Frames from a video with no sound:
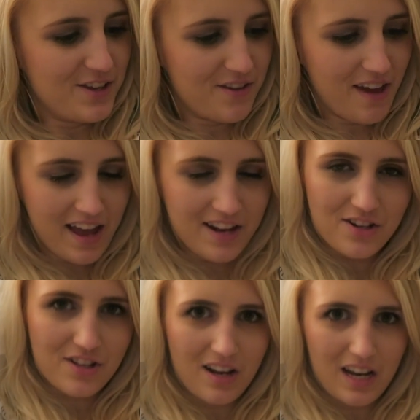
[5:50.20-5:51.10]
you get
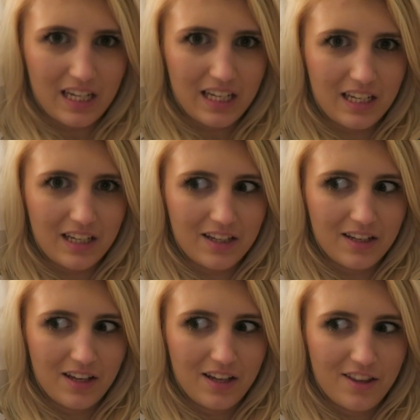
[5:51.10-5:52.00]
into
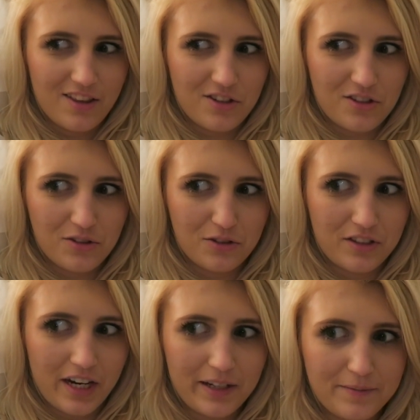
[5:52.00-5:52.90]
like the
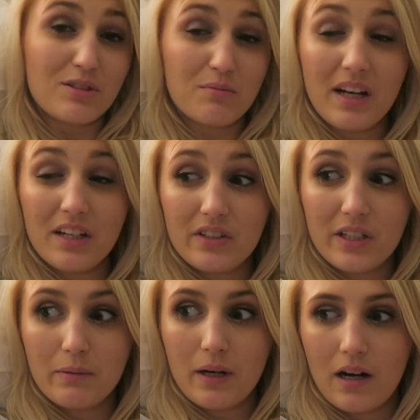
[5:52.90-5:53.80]
story. It's made
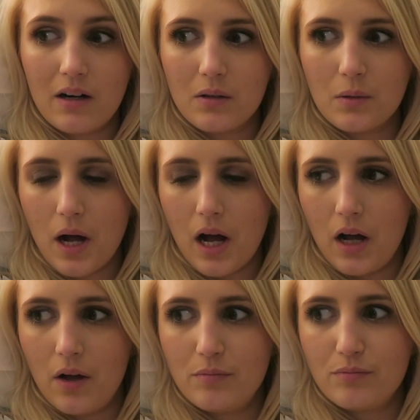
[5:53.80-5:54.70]
really well.
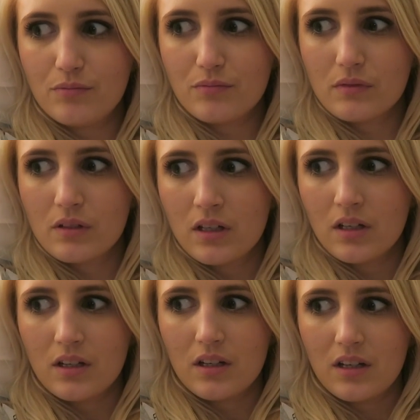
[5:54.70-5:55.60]
Um
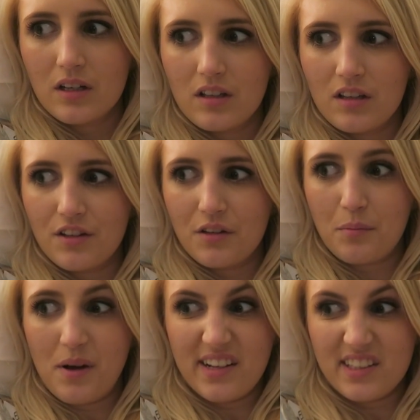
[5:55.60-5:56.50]

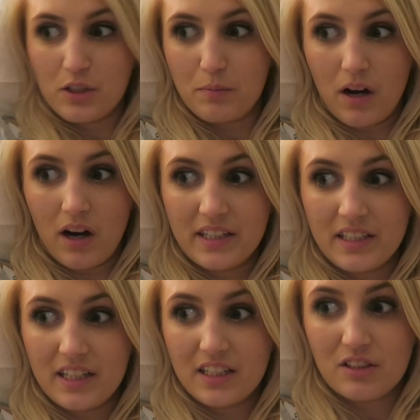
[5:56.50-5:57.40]
the message
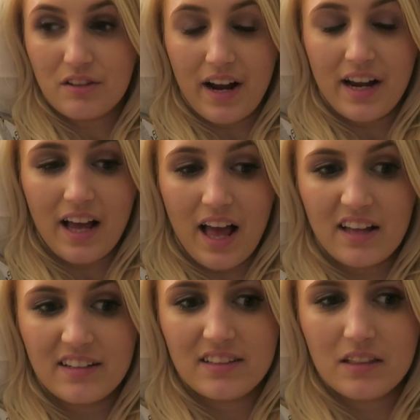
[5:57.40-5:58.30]
behind it is great,
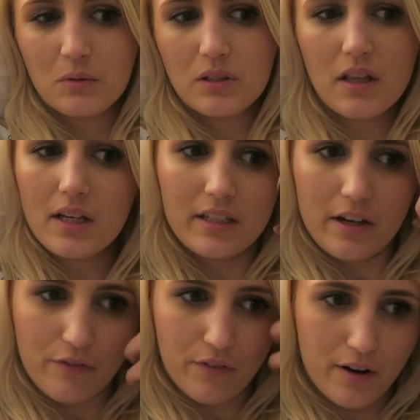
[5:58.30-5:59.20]
and it was something
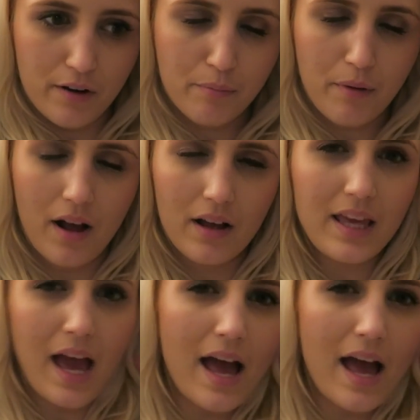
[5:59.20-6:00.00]
different but